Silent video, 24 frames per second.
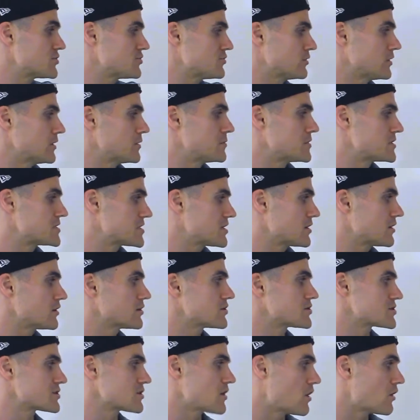two limits here
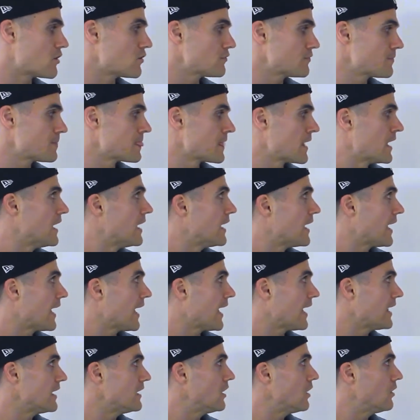to solve.
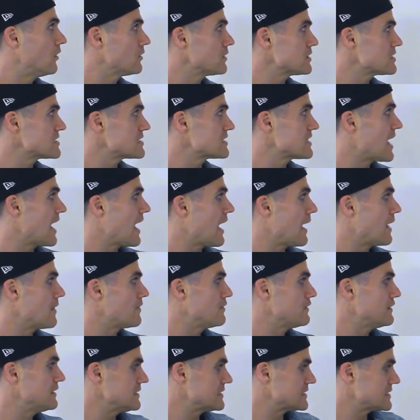And notice
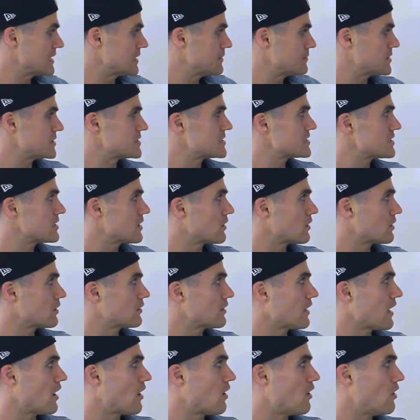that these limits here,
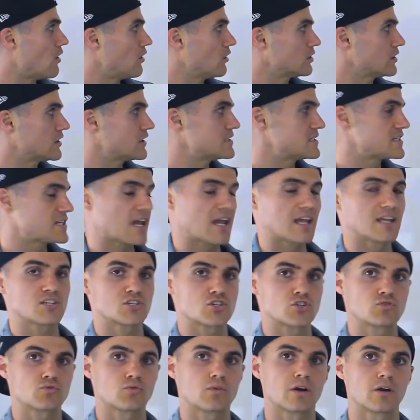they all contain
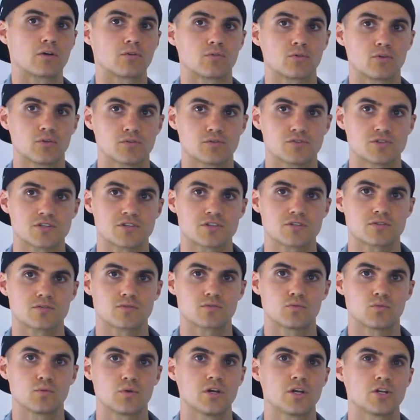square roots,
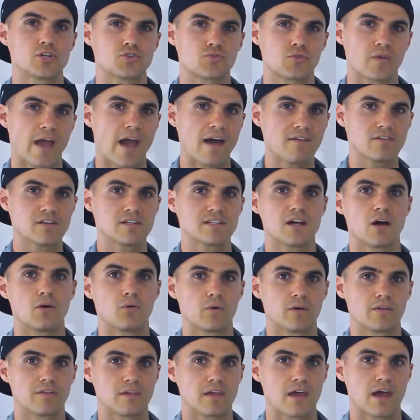which we haven't dealt
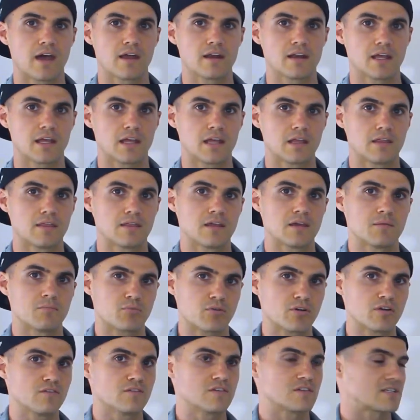with yet in the
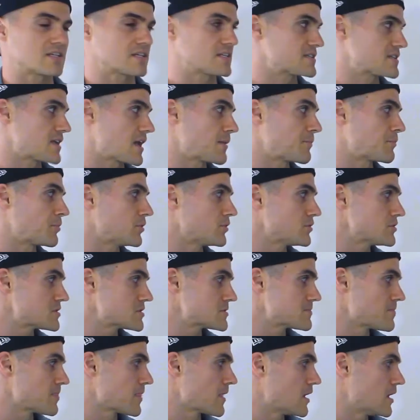previous
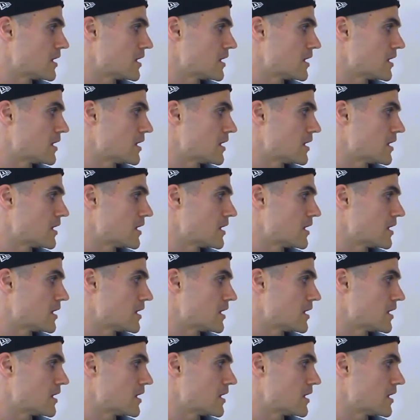examples.